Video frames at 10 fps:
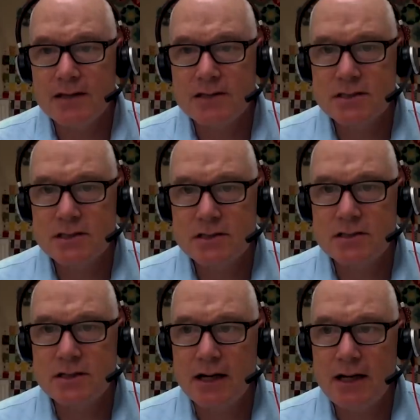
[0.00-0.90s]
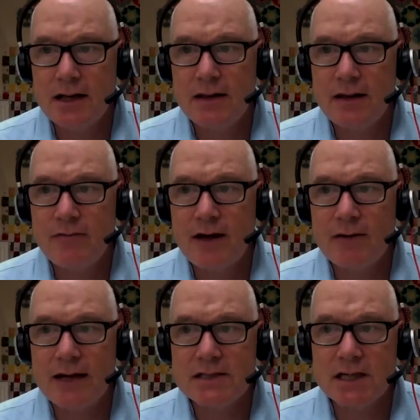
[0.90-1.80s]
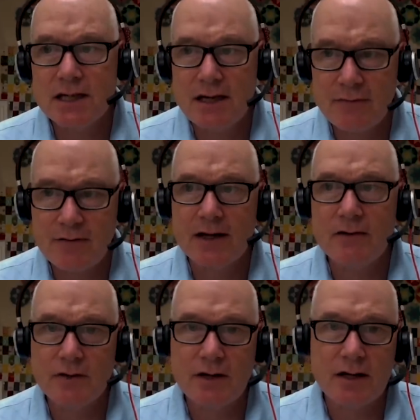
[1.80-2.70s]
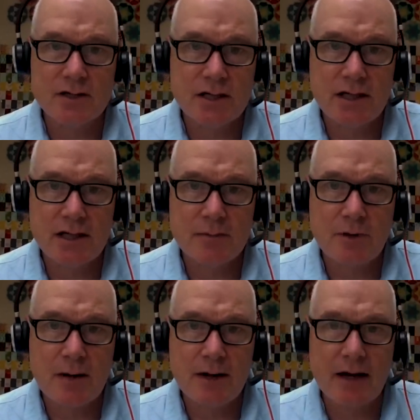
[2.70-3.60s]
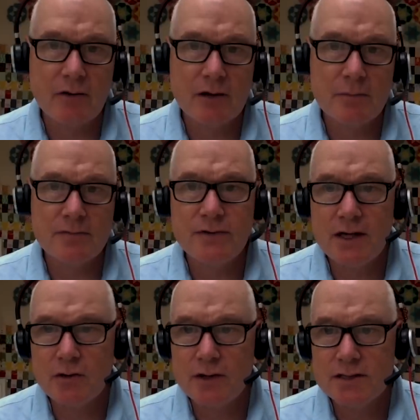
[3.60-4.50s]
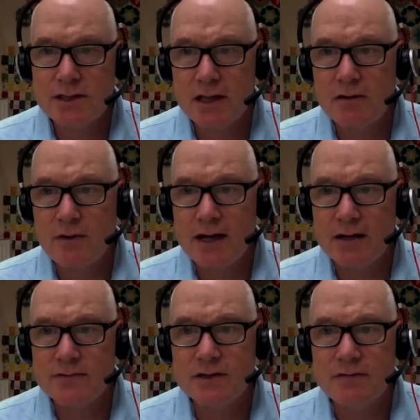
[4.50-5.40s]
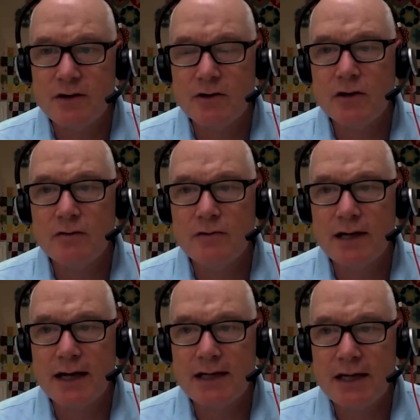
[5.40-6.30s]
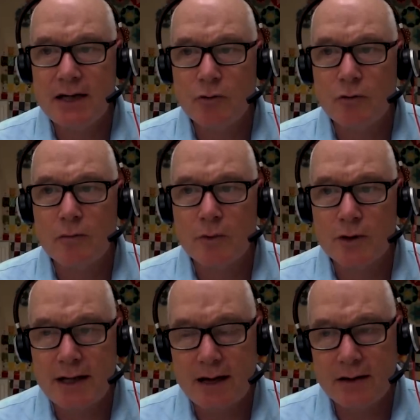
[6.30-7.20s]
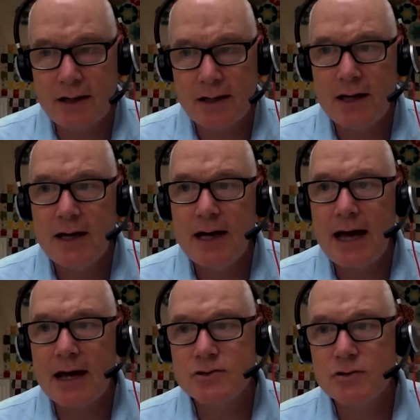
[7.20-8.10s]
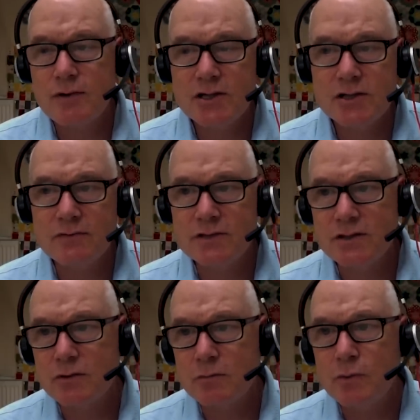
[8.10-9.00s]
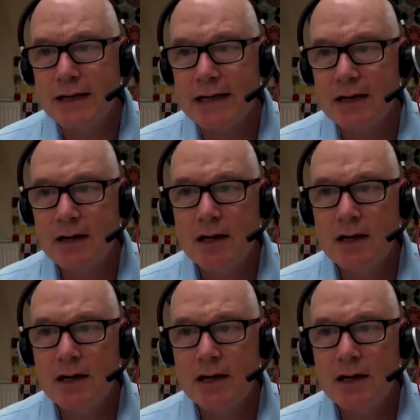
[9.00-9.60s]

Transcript: in this study, they found a significant reduction in the primary outcome of decrease in the rate of severe COVID 19 or mortality, hazard ratio of 0.0